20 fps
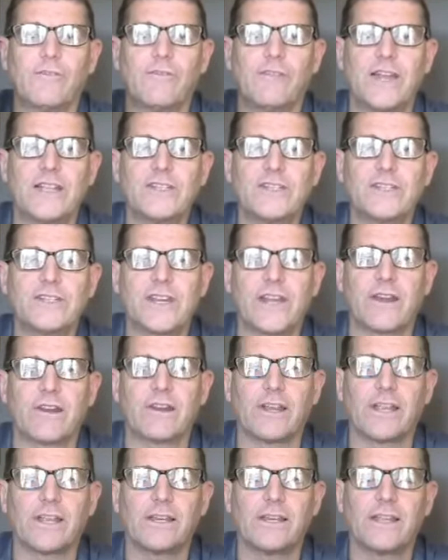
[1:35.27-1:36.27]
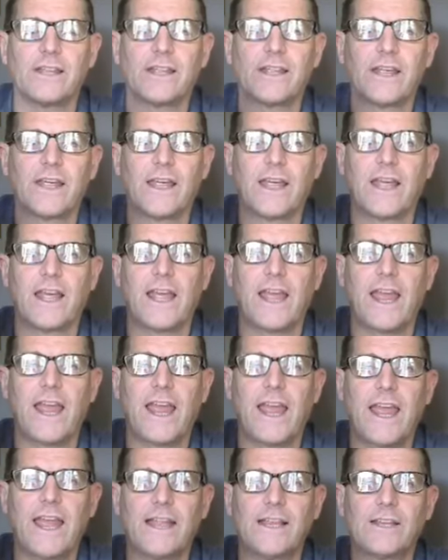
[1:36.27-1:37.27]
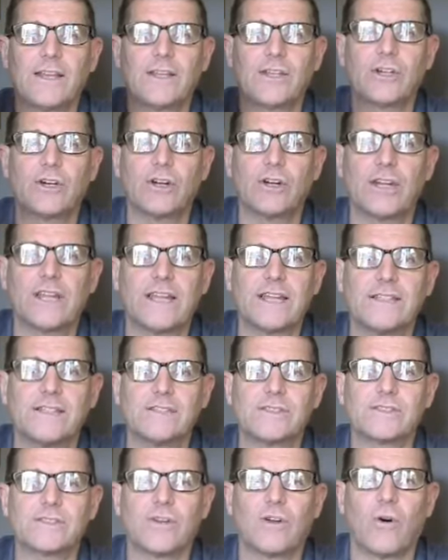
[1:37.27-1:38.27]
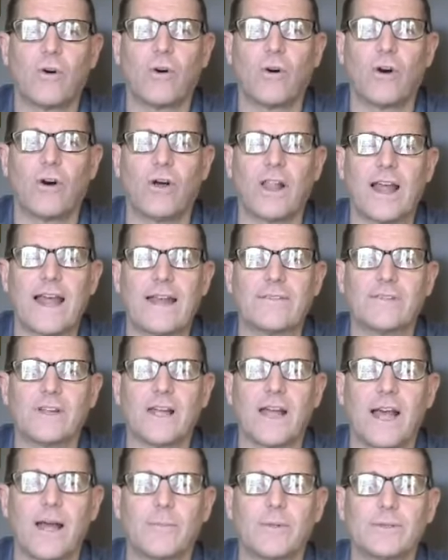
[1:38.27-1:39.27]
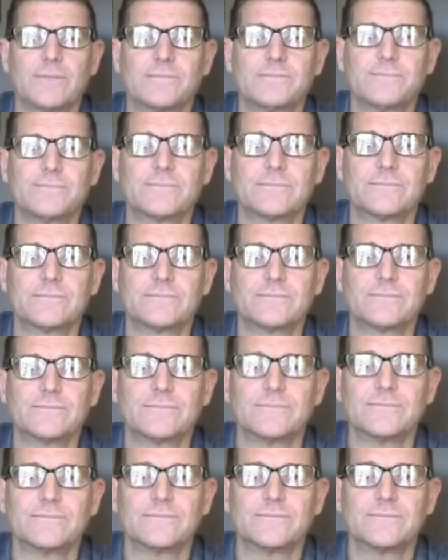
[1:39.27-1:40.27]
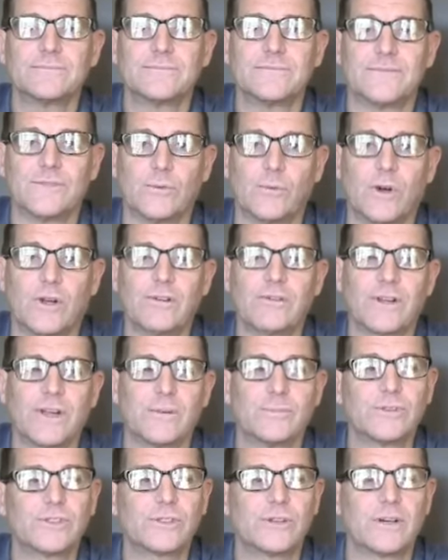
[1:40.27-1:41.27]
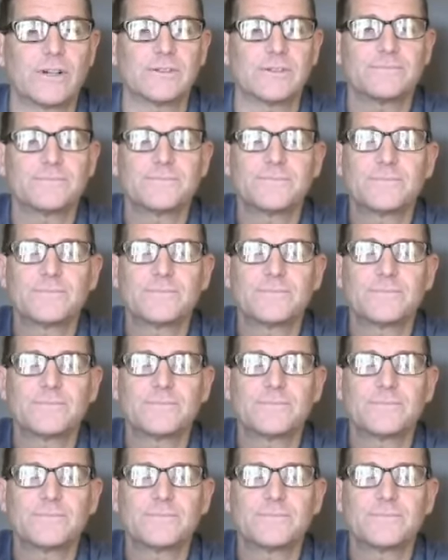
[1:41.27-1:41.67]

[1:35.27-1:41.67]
vegetarian, and cookies all have in common? Wondering, I'm sure.